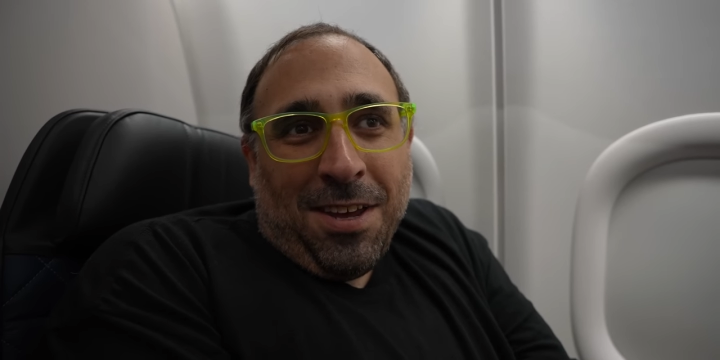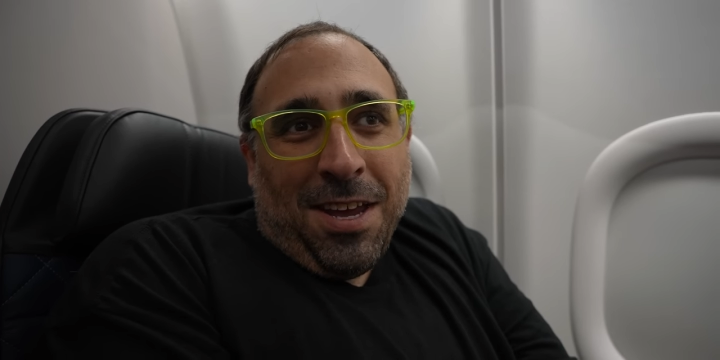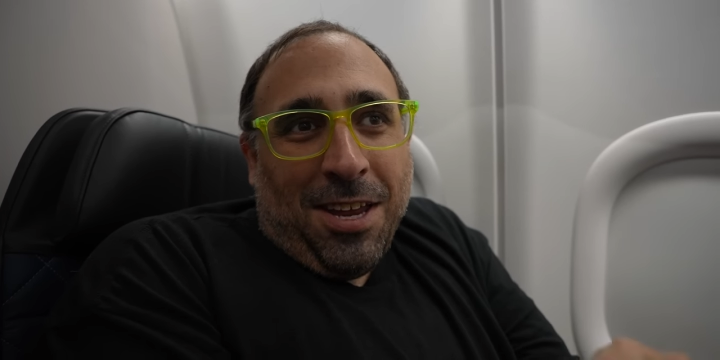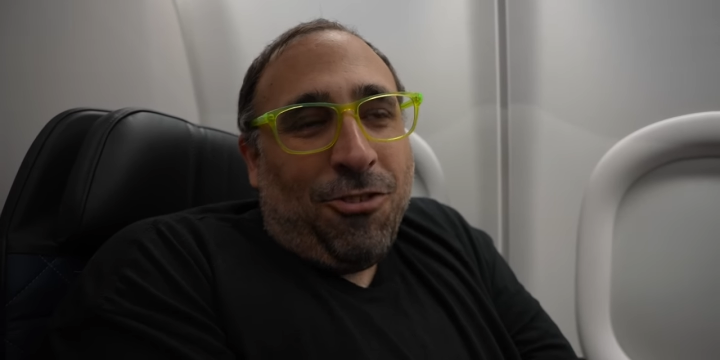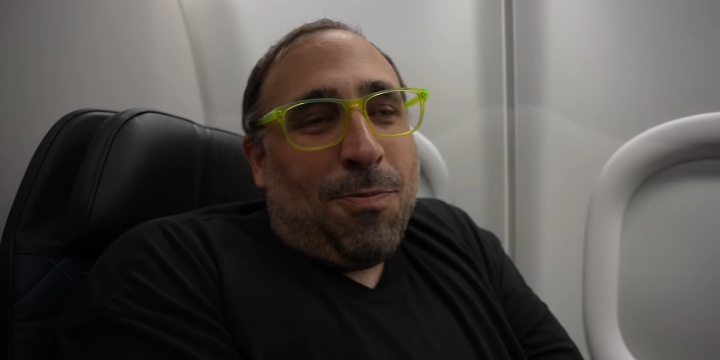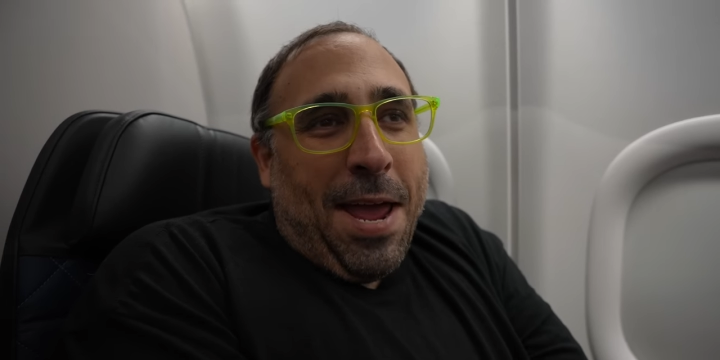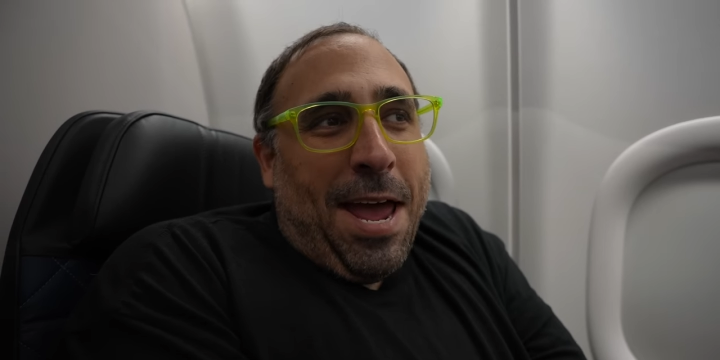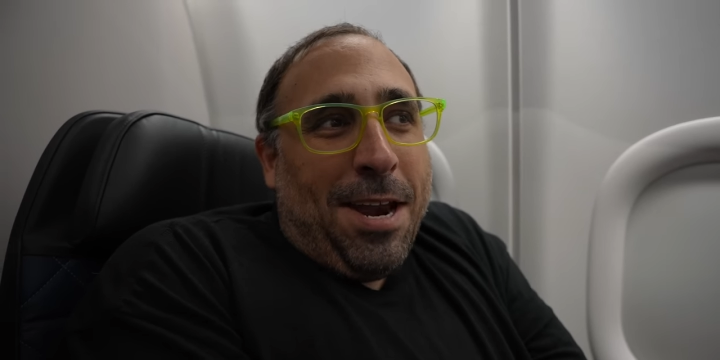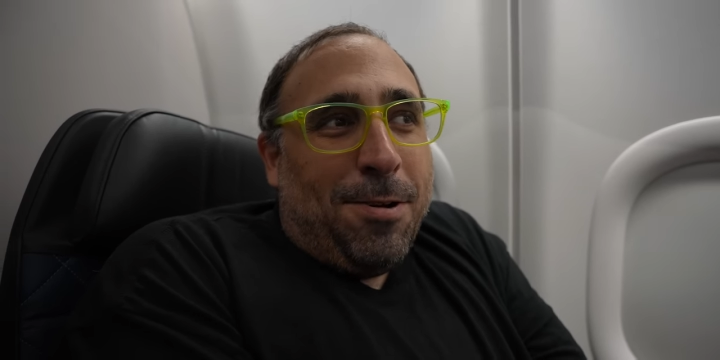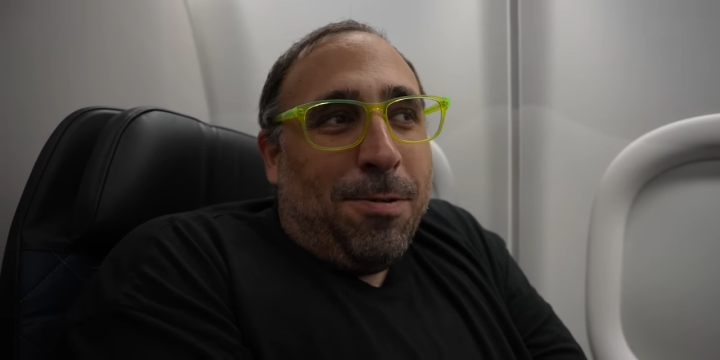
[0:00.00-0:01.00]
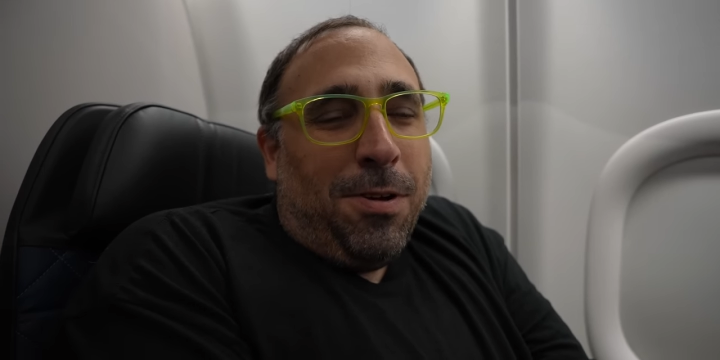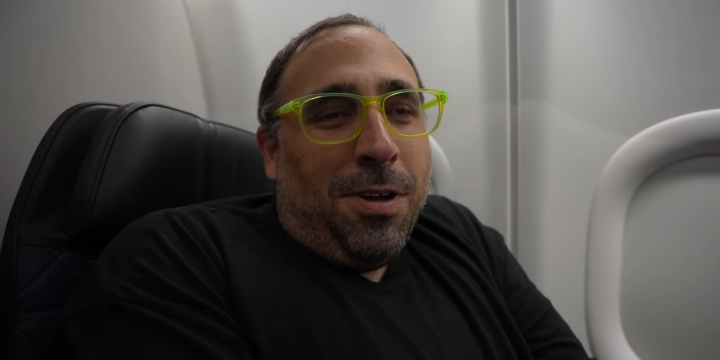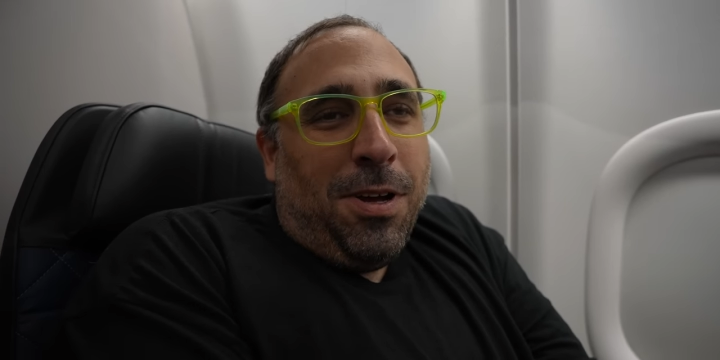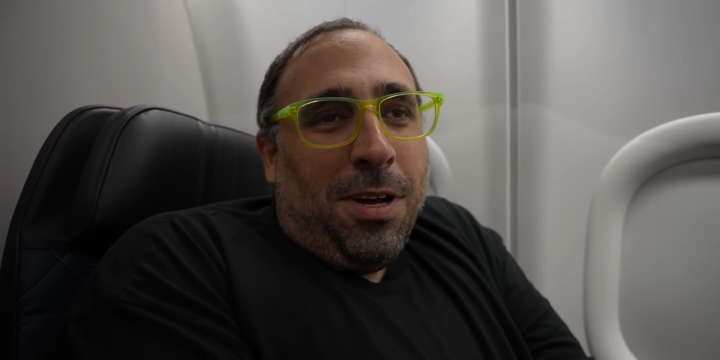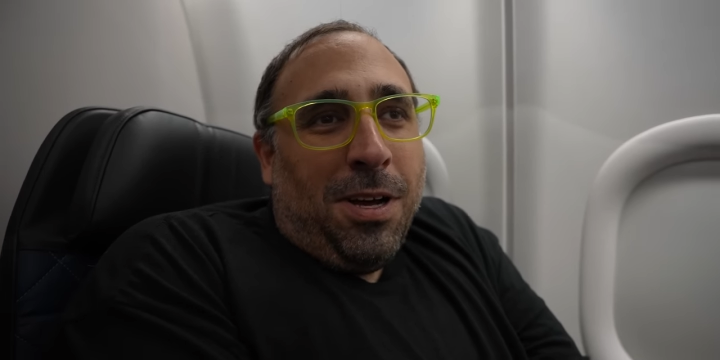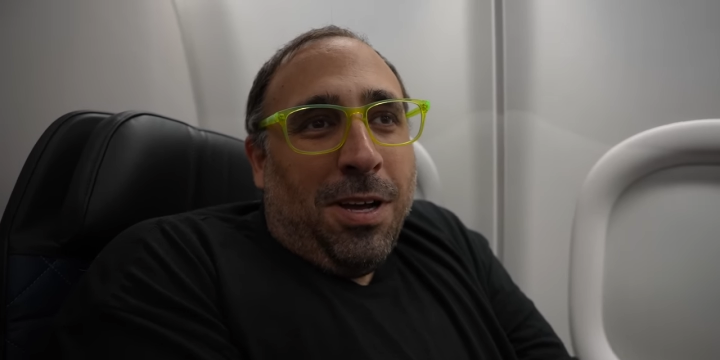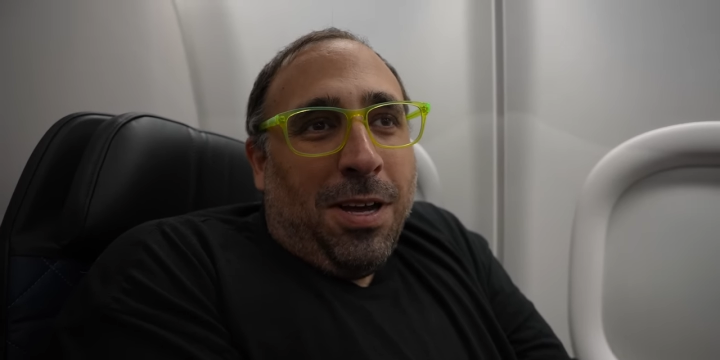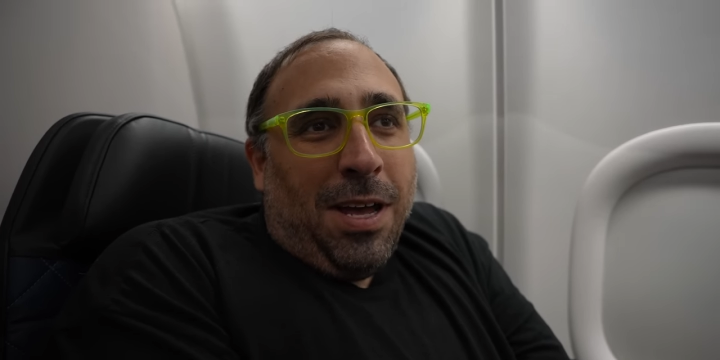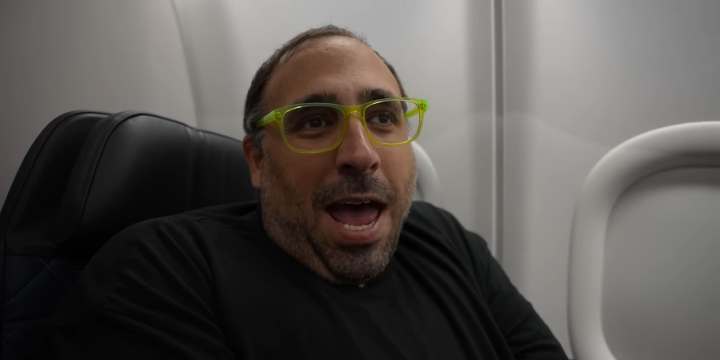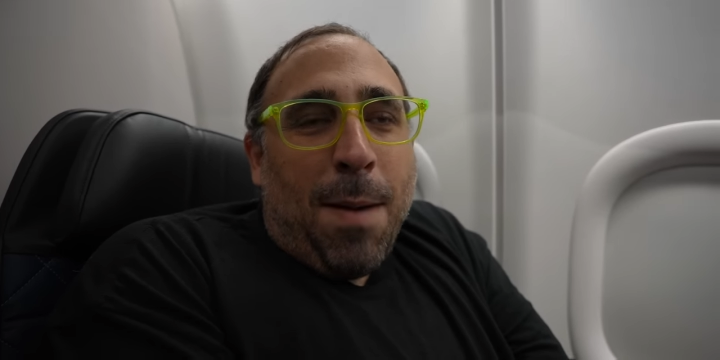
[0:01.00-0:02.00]
in Japan.
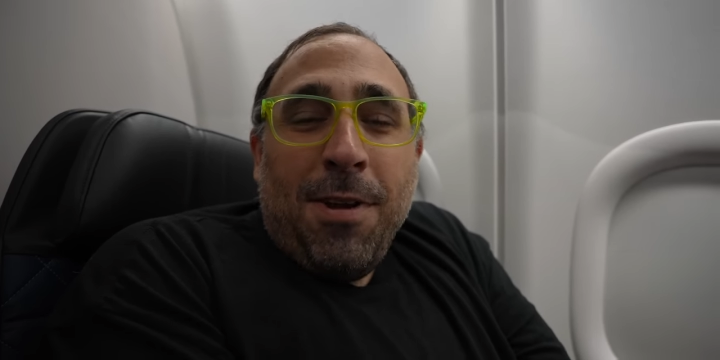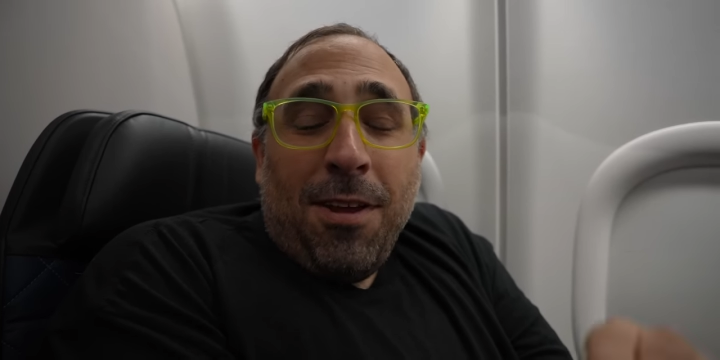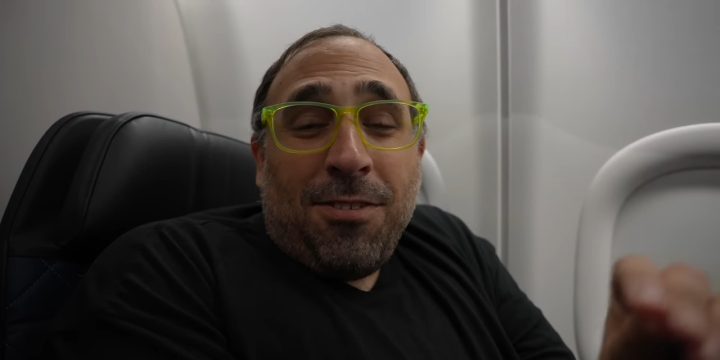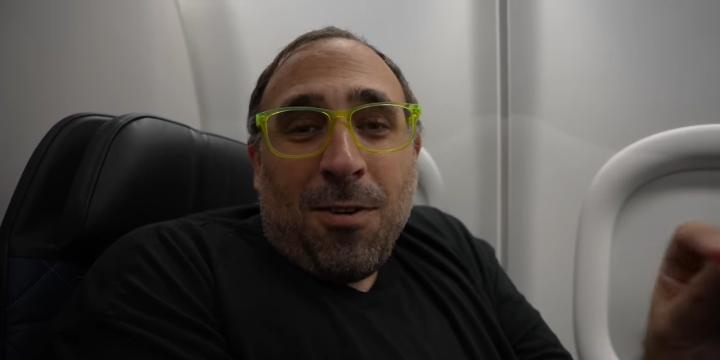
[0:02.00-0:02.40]
It happened to us in